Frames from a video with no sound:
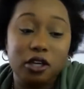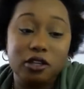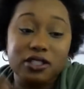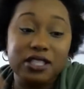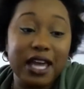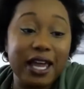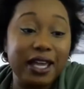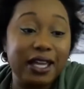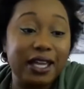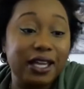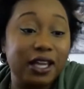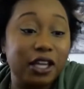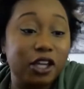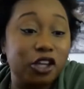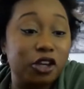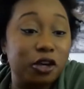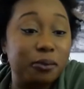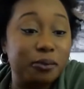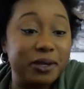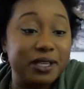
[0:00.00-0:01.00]
taking
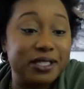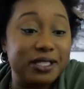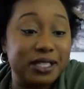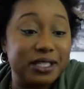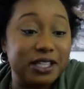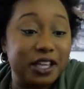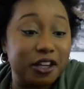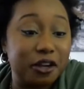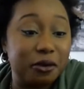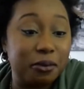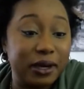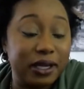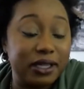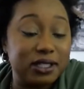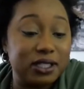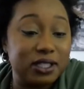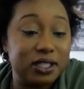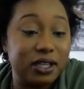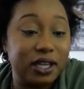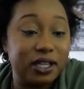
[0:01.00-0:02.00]
your business and your brand
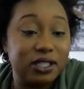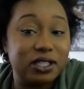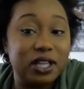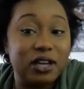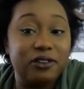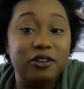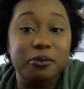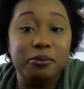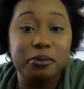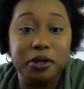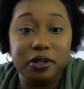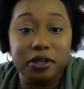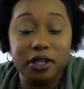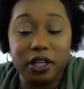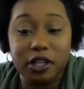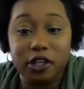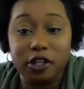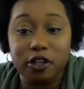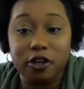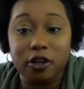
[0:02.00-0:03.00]
to the next level,
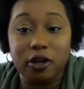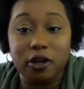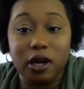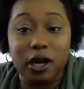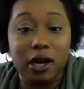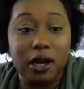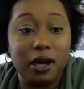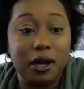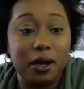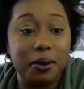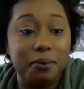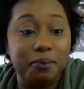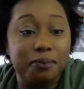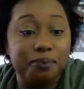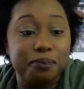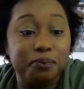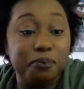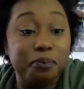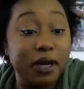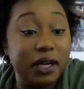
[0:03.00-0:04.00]
building your
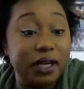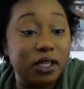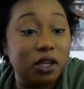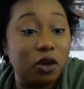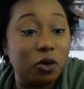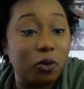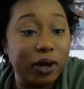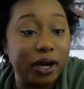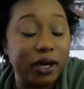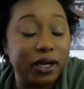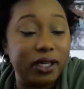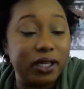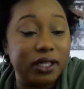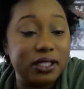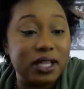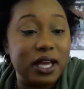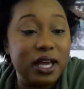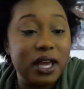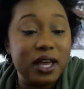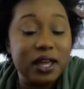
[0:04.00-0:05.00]
brand awareness,
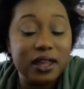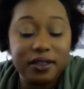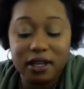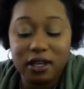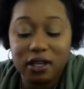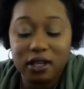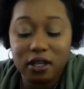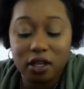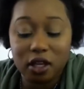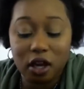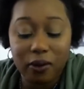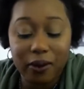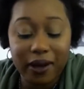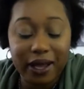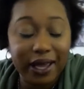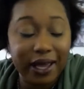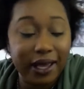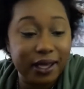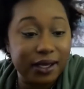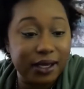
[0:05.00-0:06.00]
then go
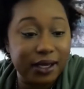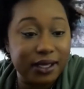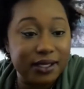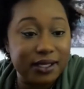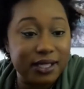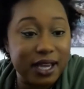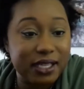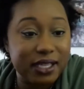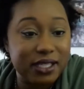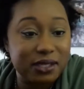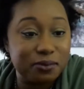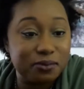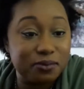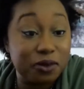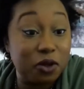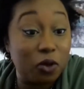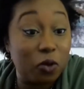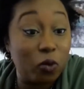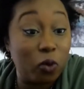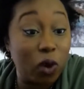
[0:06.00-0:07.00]
ahead and text
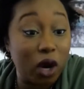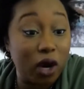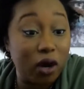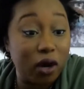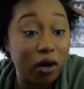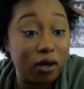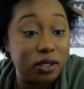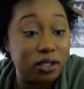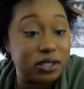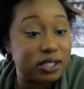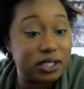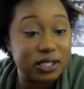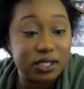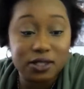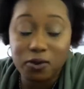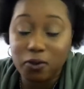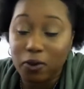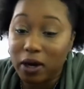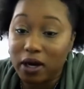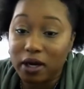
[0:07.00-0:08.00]
the word, just
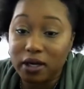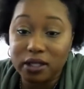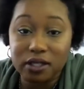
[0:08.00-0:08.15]
the word.